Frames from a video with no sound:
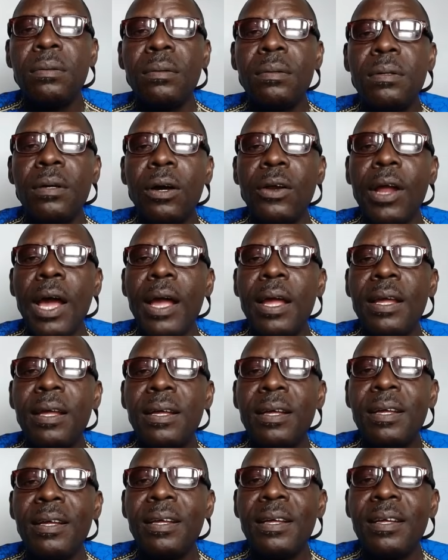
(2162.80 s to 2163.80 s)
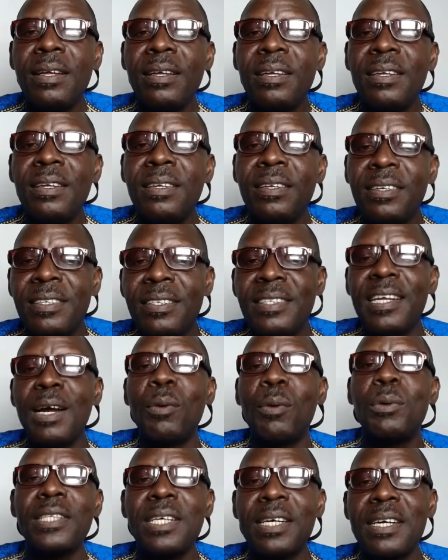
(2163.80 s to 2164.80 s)
All right? There
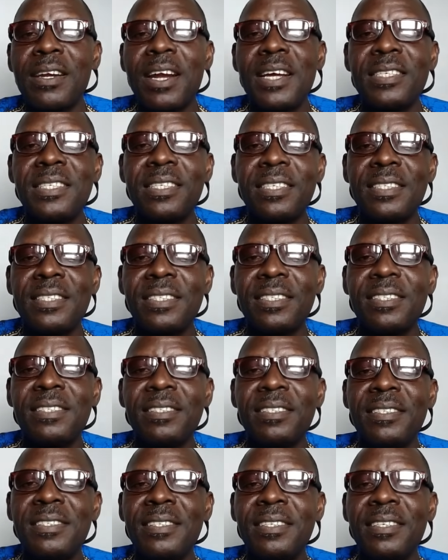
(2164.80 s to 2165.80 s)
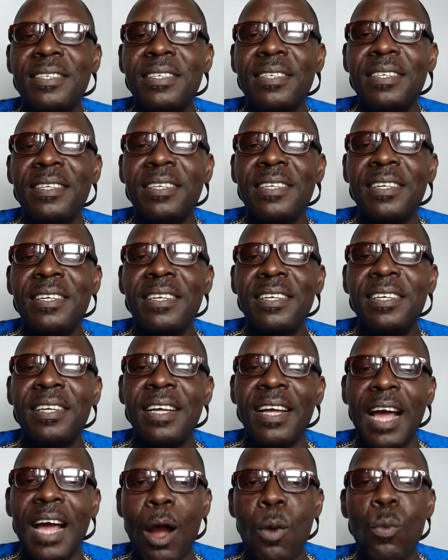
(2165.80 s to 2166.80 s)
was a crisis.
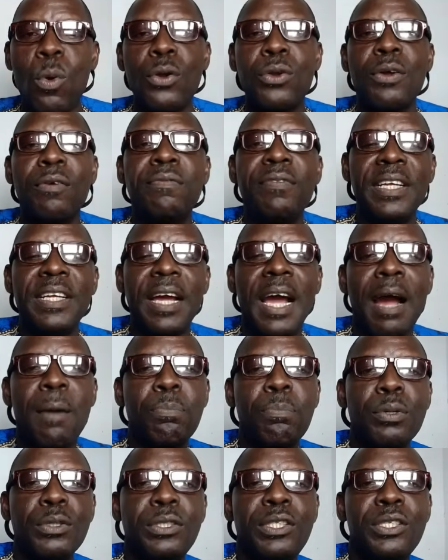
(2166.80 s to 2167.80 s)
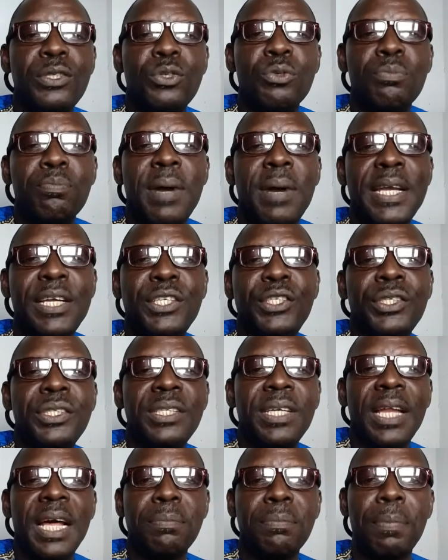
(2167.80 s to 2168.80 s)
And one of the approaches to managing
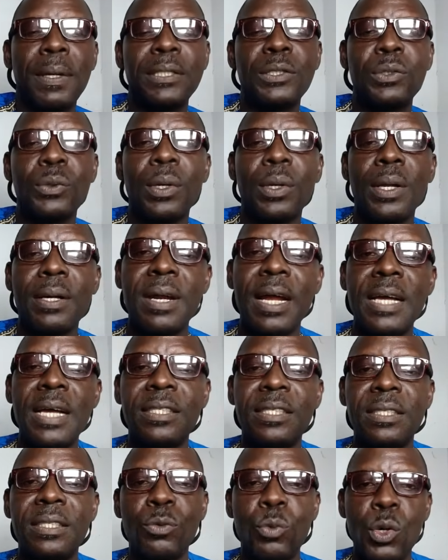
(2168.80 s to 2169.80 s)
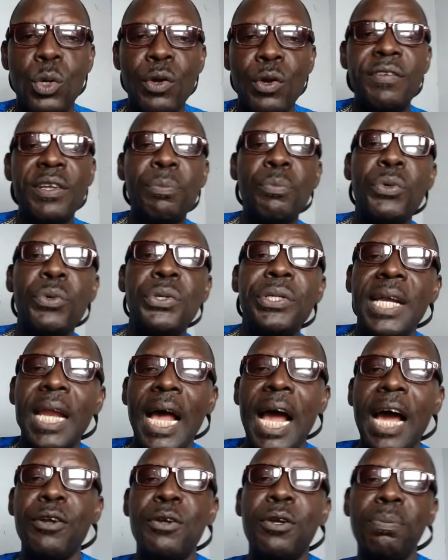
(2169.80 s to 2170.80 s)
that particular crisis, one of the models
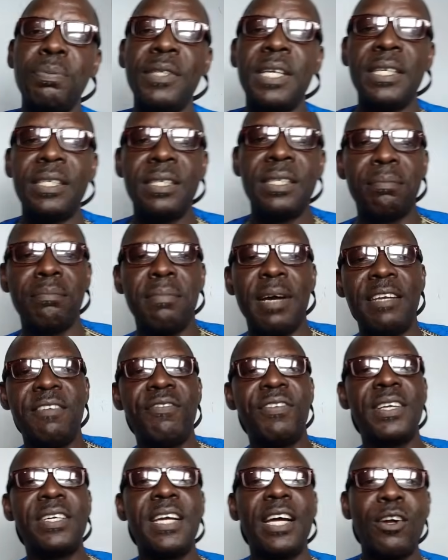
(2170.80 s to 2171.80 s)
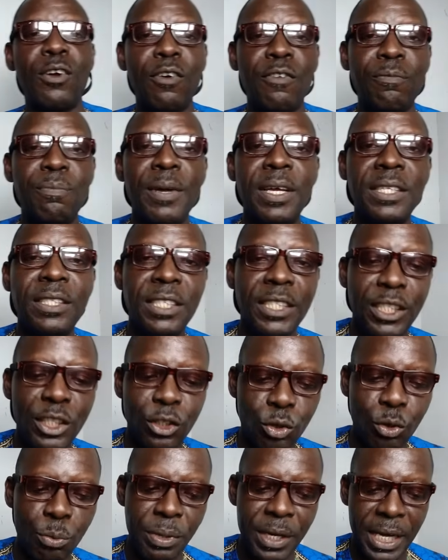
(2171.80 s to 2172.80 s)
adopted by the federal government, is to
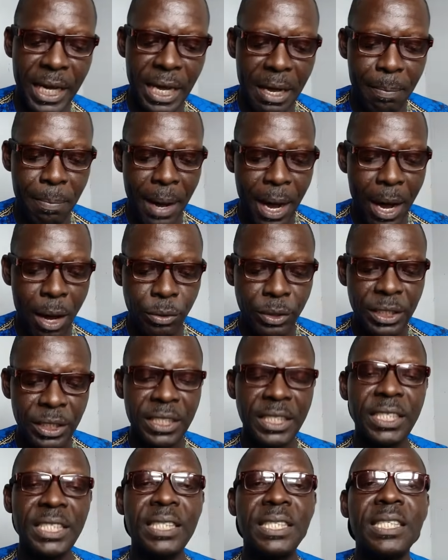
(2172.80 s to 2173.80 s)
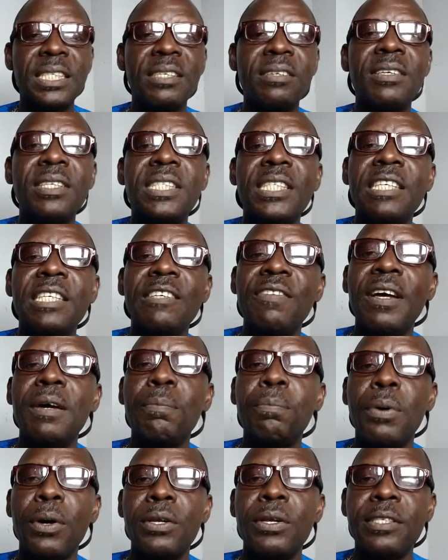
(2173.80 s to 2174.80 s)
bring about integrative
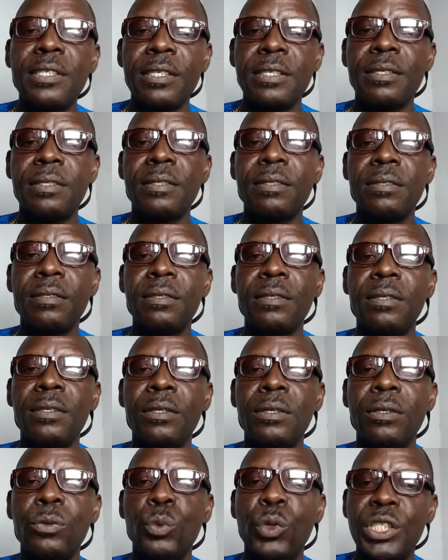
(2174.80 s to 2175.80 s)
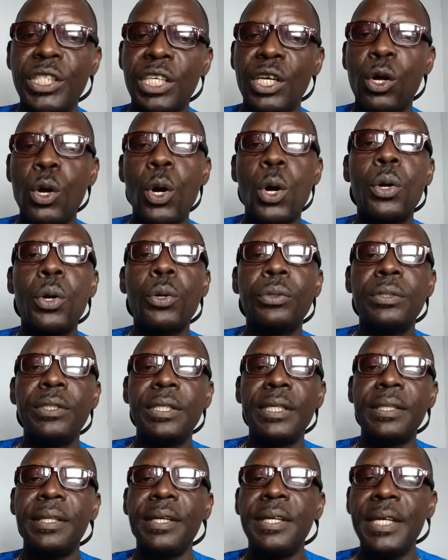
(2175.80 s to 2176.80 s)
policies, which they call the
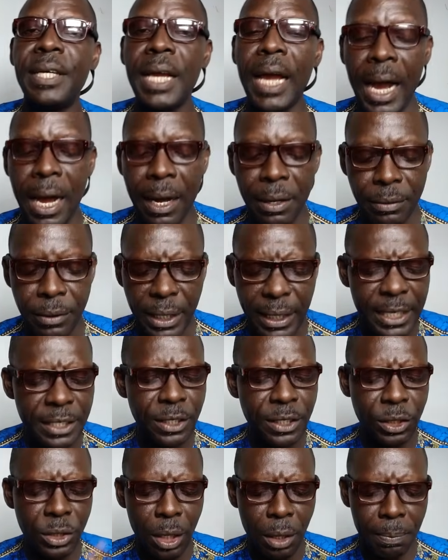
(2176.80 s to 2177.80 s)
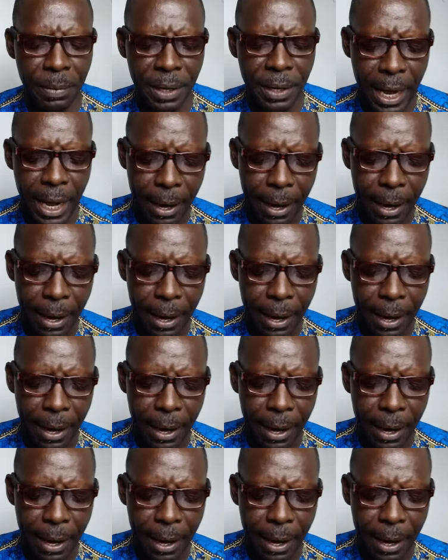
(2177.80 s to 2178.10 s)
3R. It didn't stop there.